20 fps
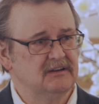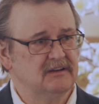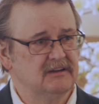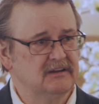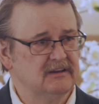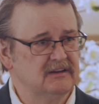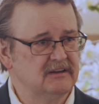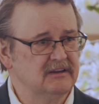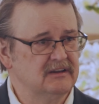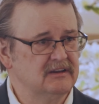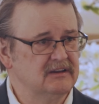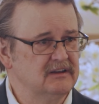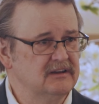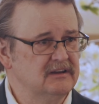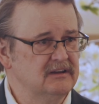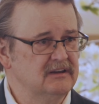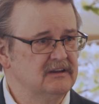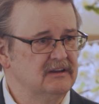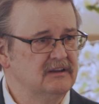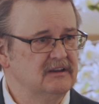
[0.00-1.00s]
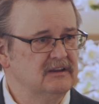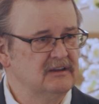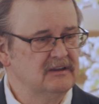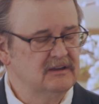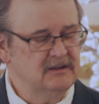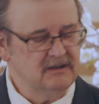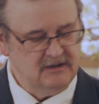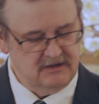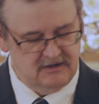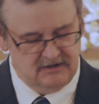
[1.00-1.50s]

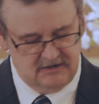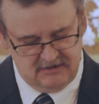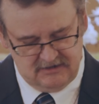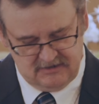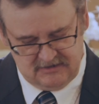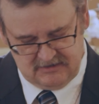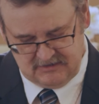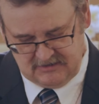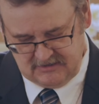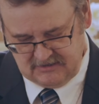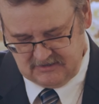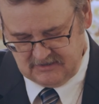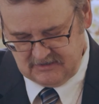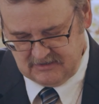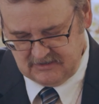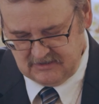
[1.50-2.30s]
(silence)